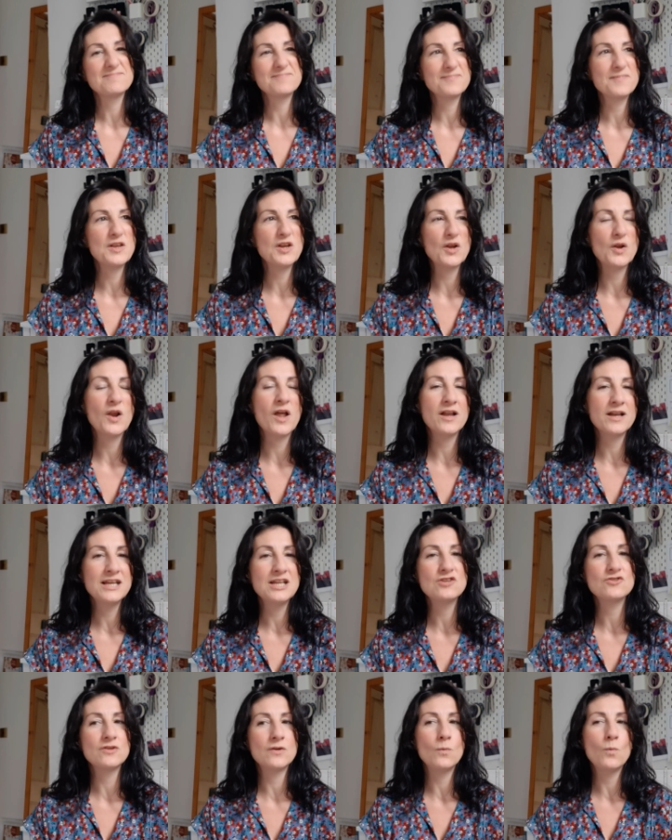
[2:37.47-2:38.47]
like
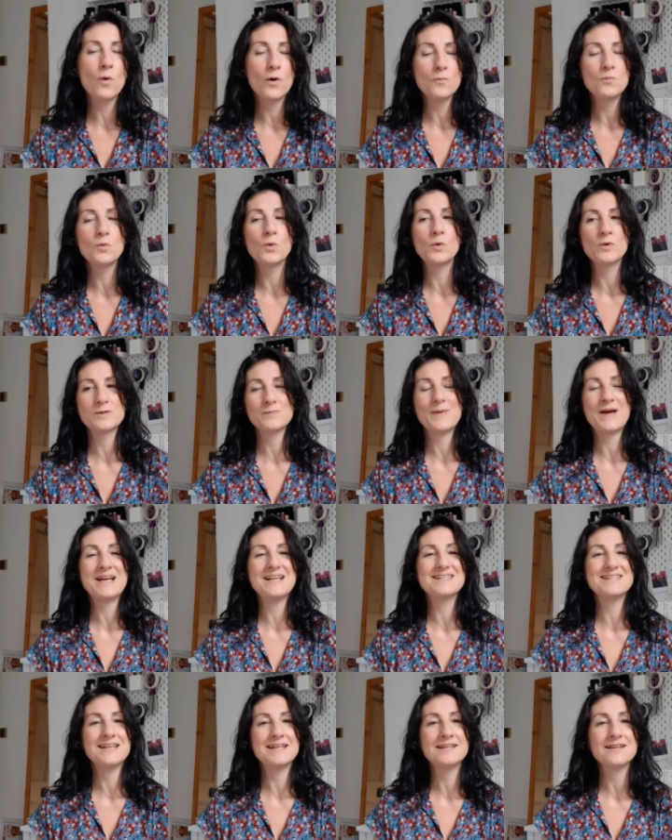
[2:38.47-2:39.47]
literally one wall is
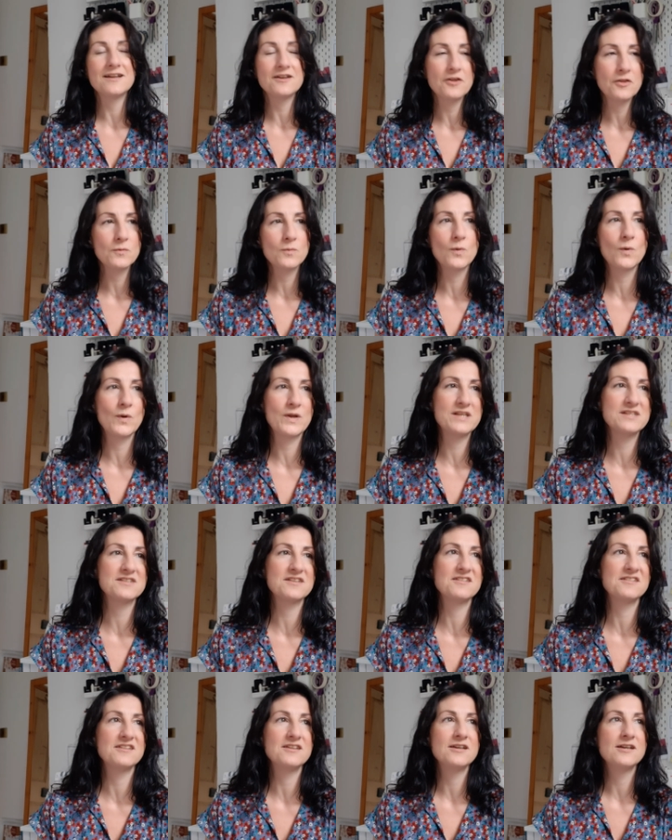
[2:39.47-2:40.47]
painted and the wall isn't.